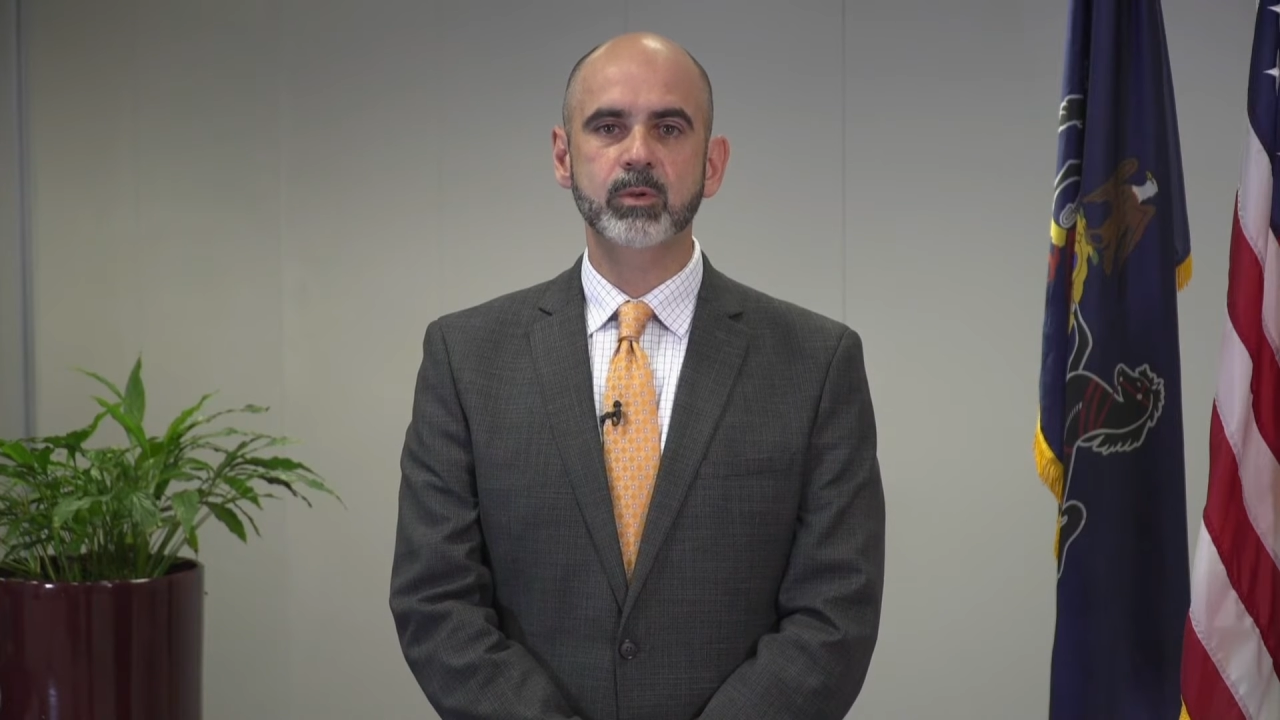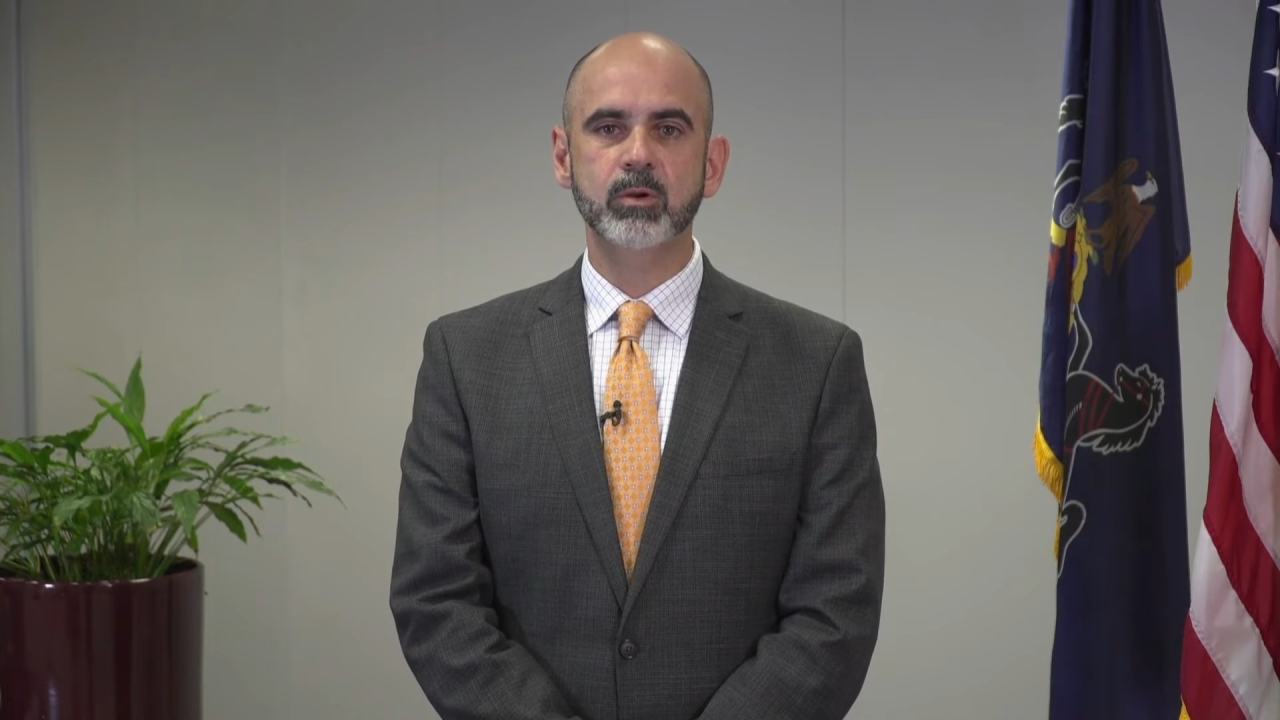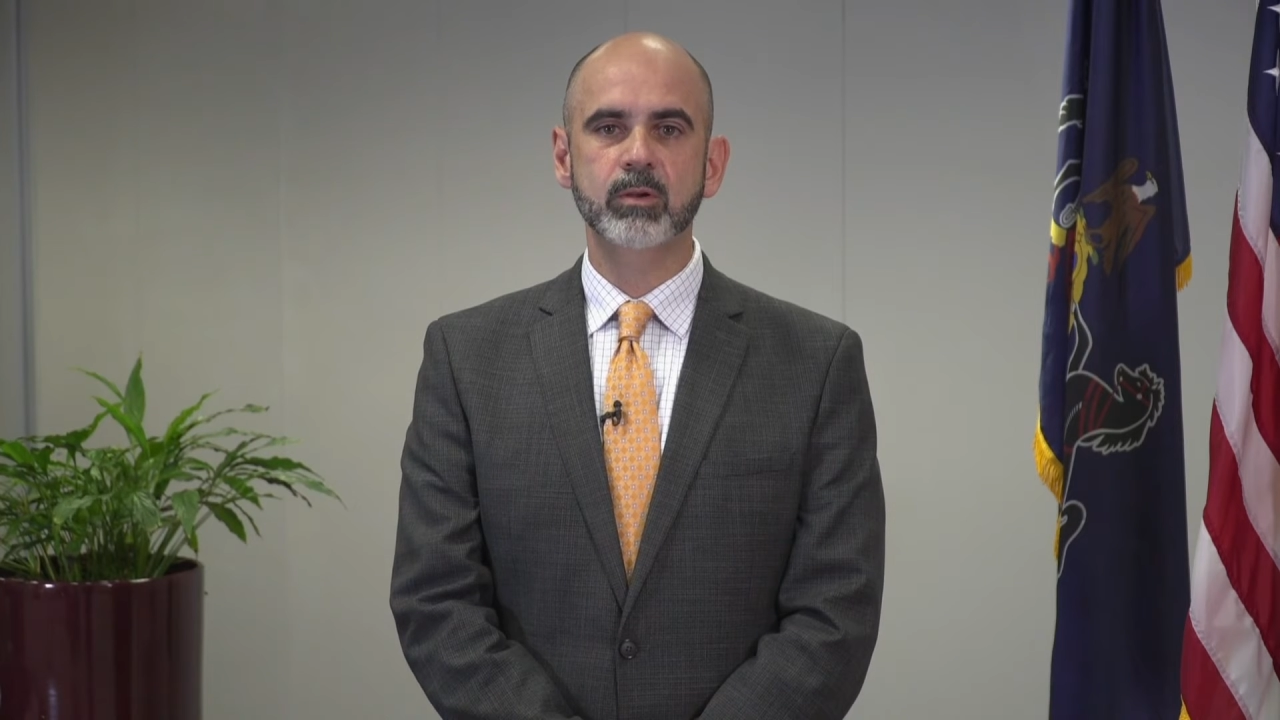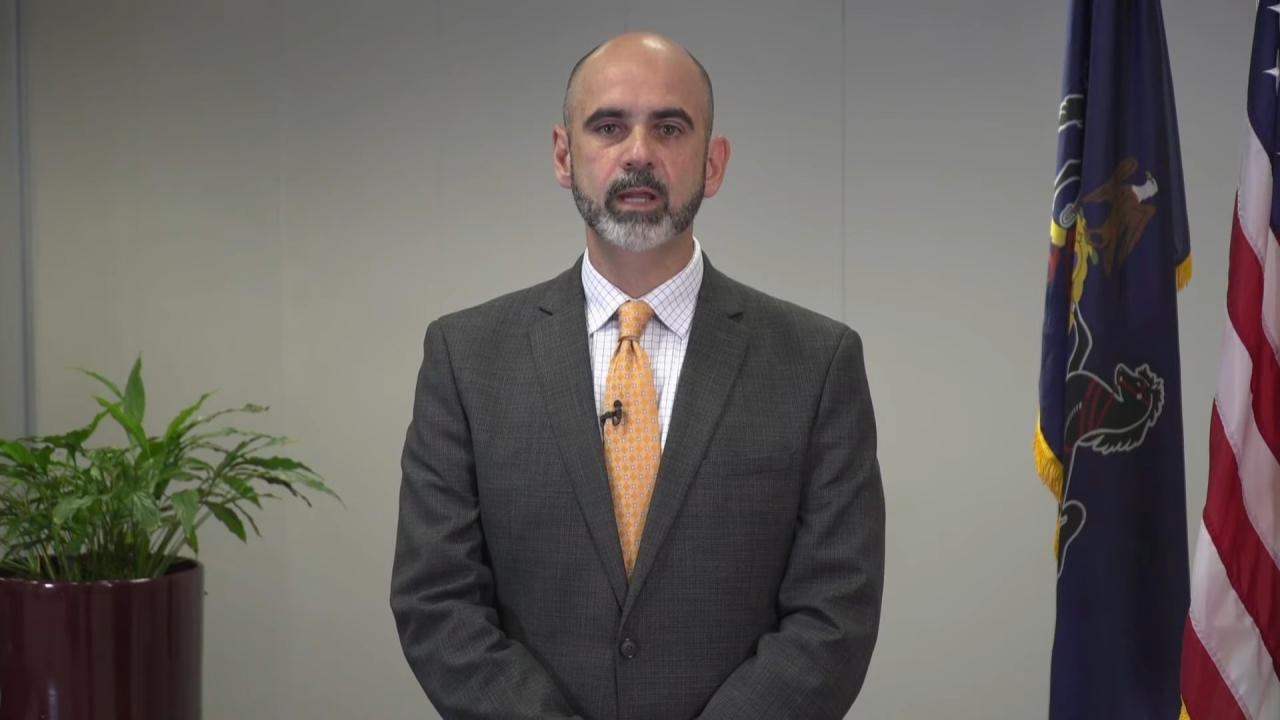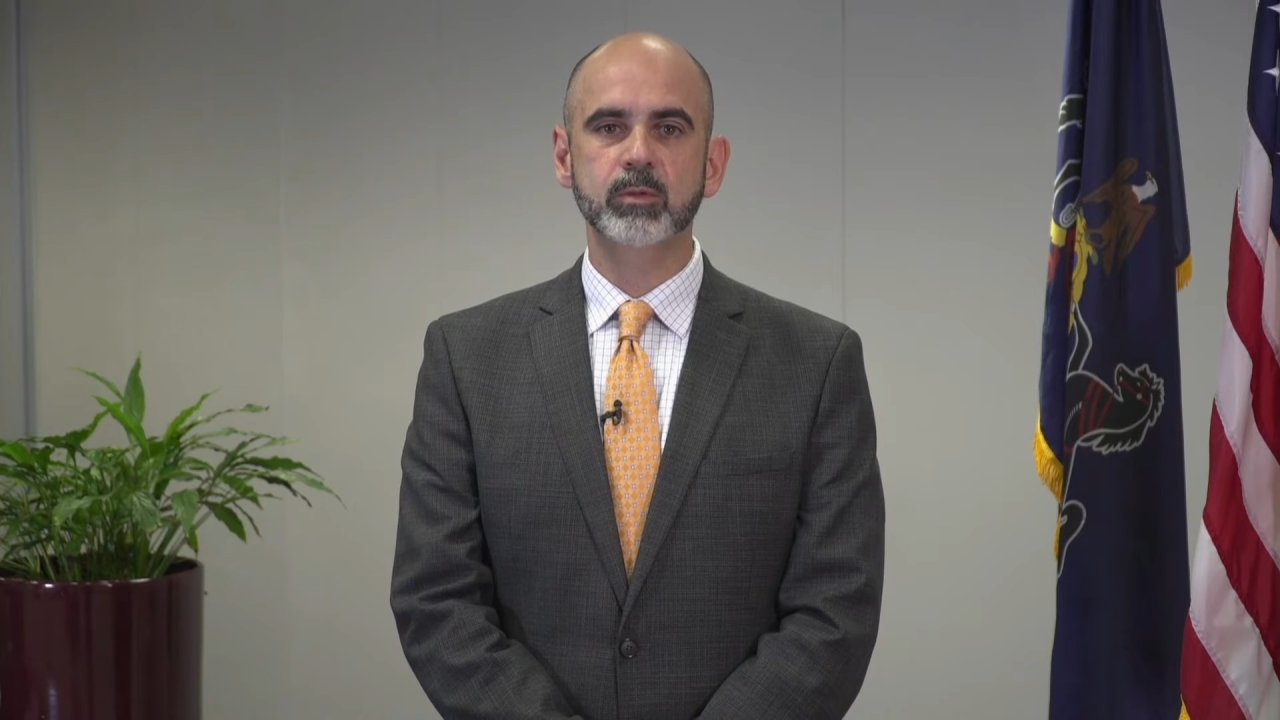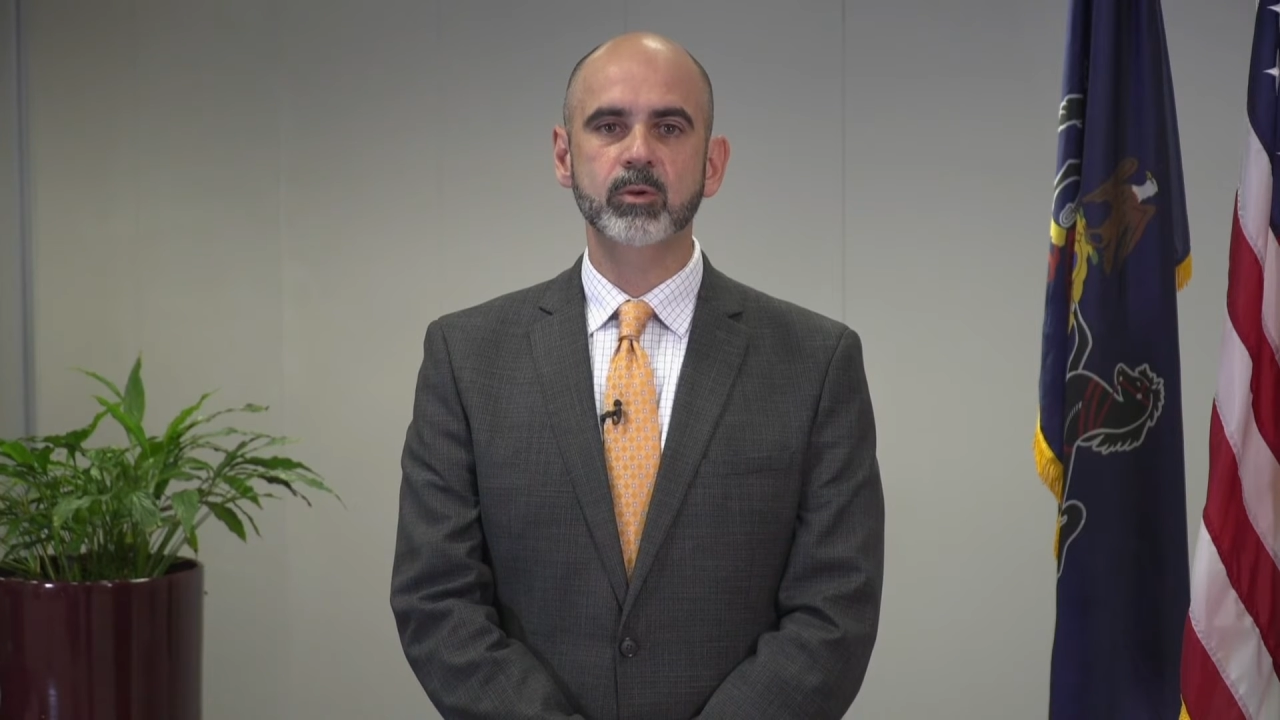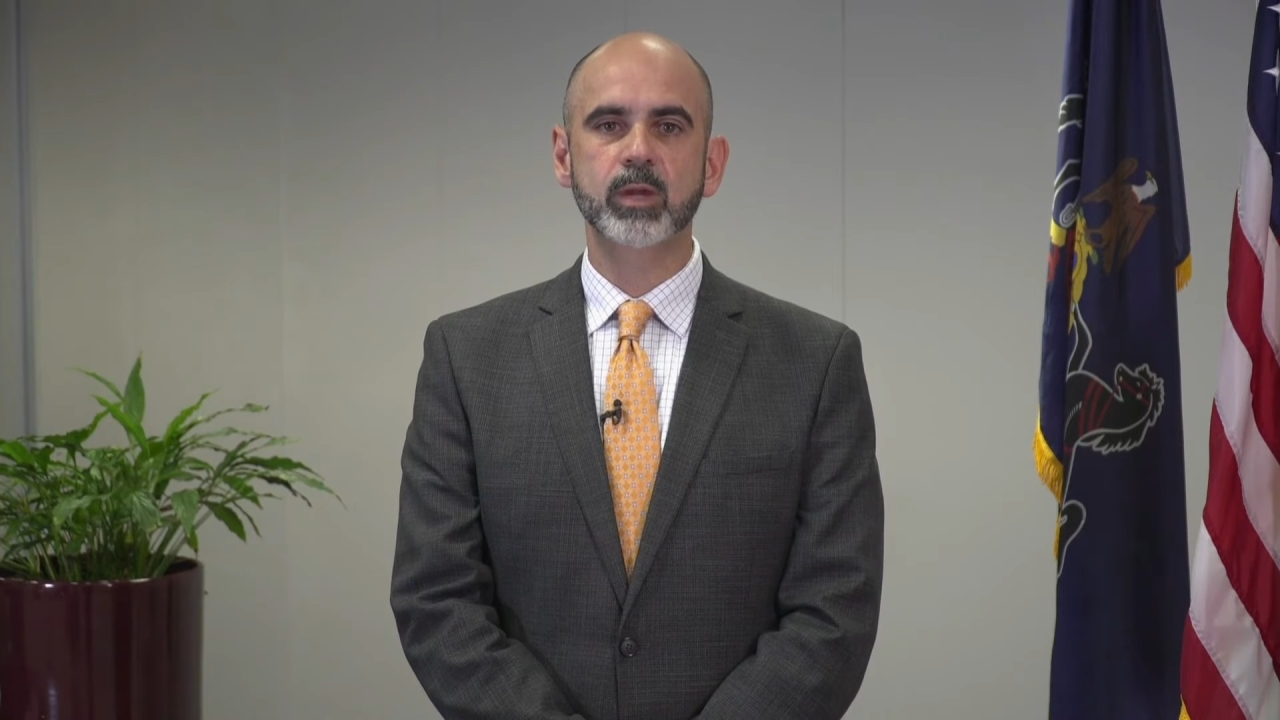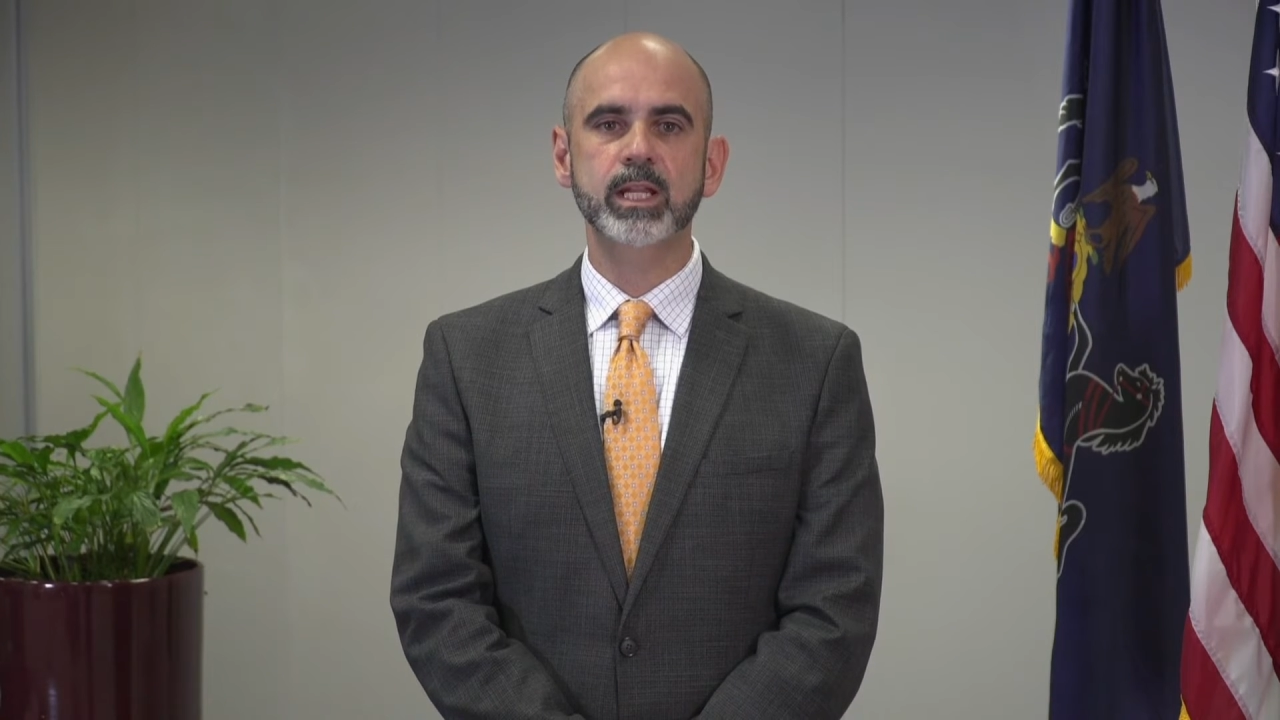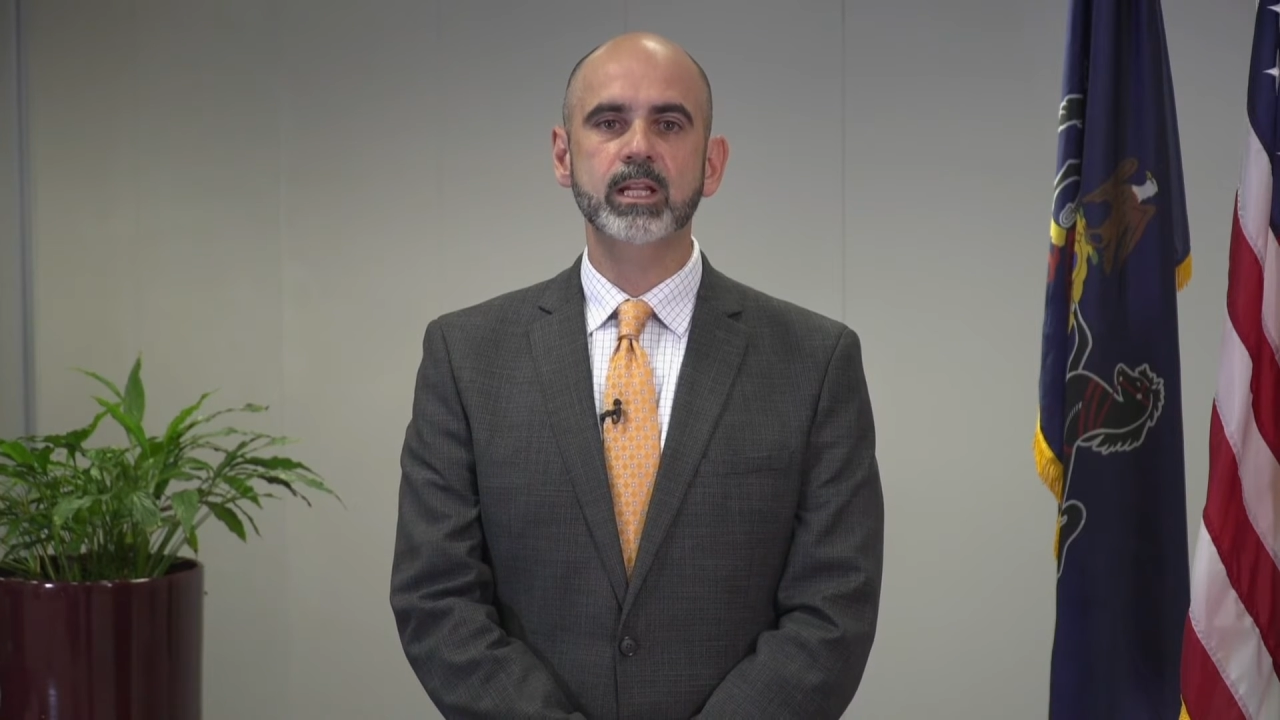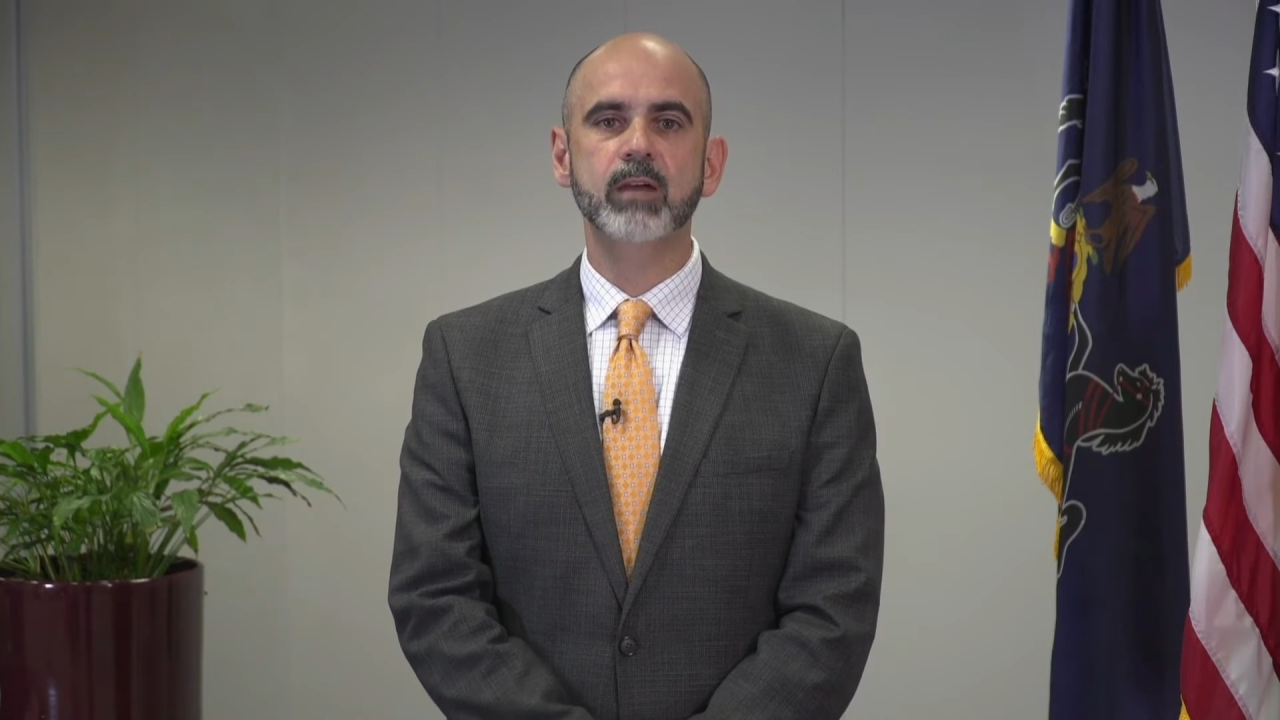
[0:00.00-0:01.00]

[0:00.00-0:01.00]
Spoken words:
program created